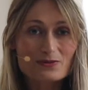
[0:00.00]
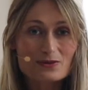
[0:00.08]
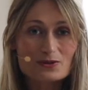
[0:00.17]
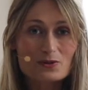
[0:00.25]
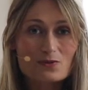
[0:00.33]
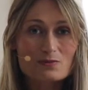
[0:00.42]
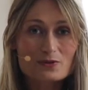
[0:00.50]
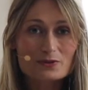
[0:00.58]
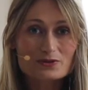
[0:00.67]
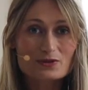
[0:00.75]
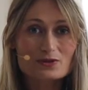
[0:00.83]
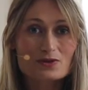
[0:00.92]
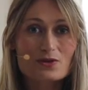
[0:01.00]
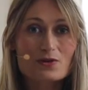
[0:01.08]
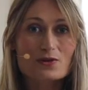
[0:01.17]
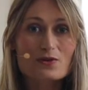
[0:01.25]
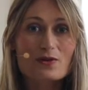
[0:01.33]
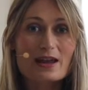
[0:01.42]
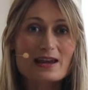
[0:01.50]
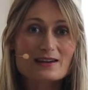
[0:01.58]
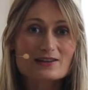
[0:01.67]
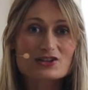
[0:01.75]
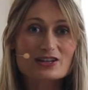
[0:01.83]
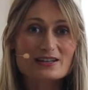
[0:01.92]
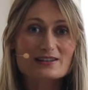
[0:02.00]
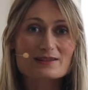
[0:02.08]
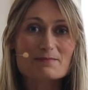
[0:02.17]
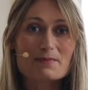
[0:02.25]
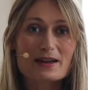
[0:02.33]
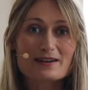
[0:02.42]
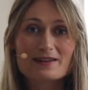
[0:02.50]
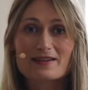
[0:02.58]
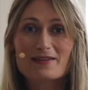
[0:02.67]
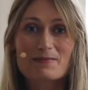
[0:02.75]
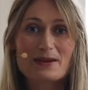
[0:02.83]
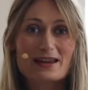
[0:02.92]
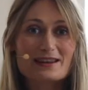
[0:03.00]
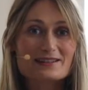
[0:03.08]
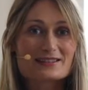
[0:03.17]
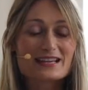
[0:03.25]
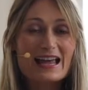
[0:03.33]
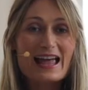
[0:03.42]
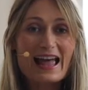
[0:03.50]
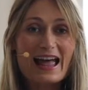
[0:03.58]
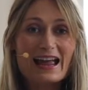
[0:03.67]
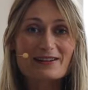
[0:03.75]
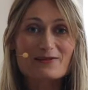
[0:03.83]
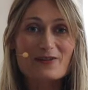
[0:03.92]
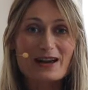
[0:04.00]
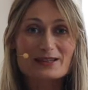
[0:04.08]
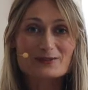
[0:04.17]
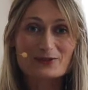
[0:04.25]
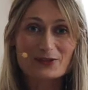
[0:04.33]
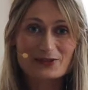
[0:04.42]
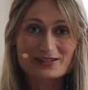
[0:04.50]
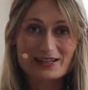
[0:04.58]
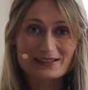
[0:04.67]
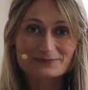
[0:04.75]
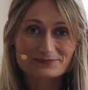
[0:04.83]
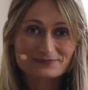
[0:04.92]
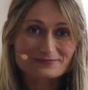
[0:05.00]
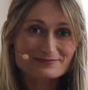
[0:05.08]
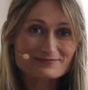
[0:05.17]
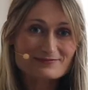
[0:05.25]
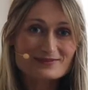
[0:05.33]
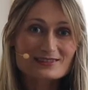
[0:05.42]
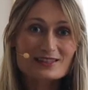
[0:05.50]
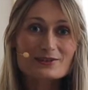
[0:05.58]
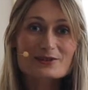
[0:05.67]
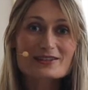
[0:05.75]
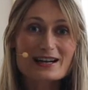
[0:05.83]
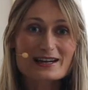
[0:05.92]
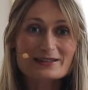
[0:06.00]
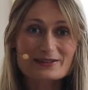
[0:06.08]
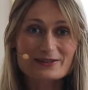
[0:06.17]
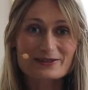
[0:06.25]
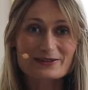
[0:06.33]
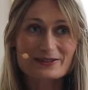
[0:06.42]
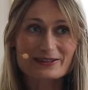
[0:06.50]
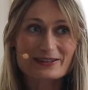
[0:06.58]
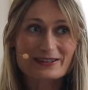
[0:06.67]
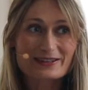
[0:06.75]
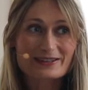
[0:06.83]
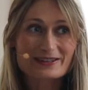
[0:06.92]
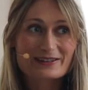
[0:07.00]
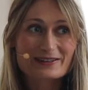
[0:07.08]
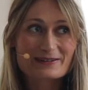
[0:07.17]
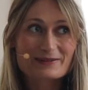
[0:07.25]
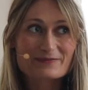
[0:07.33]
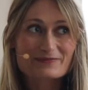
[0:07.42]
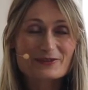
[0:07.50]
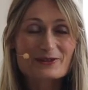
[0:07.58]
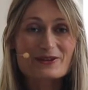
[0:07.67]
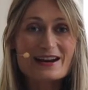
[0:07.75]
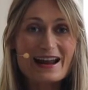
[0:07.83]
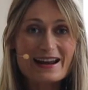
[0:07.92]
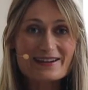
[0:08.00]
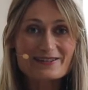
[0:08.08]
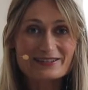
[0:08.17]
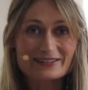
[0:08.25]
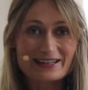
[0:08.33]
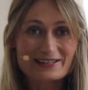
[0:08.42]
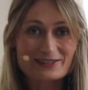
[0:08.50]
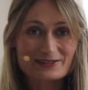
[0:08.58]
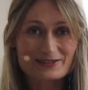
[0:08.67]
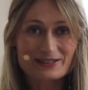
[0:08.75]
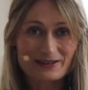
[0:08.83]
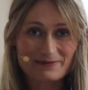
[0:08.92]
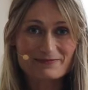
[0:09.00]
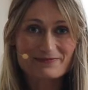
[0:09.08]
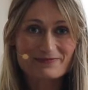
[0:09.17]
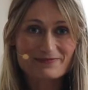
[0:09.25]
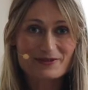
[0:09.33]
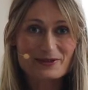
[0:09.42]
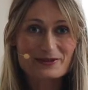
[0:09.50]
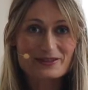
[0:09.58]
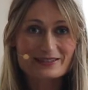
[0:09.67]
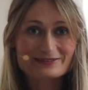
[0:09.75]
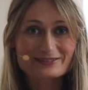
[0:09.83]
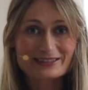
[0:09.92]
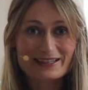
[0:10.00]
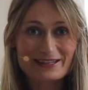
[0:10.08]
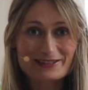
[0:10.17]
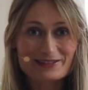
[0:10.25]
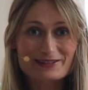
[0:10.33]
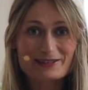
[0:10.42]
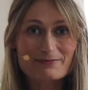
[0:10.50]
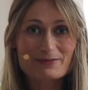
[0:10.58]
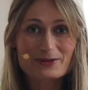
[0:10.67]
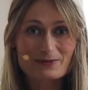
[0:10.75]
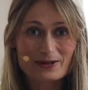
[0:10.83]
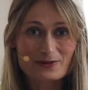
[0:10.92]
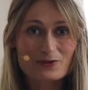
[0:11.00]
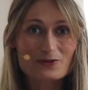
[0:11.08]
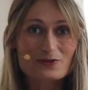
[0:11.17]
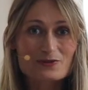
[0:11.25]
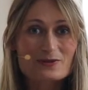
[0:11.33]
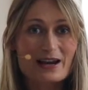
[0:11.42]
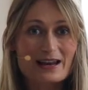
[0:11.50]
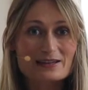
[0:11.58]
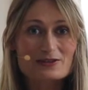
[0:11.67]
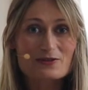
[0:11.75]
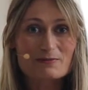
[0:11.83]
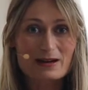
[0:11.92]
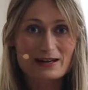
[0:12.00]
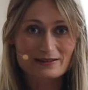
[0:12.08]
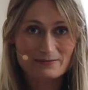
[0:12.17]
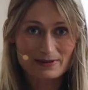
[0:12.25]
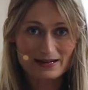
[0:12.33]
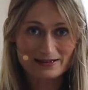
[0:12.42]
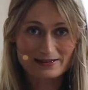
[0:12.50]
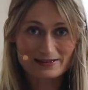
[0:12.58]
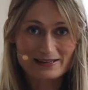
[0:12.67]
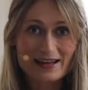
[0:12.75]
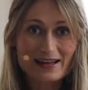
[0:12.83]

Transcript: it's almost as though your energy is embedded in the beads and vice versa. And you start to create a relationship. There is a relationship between you and your mala beads.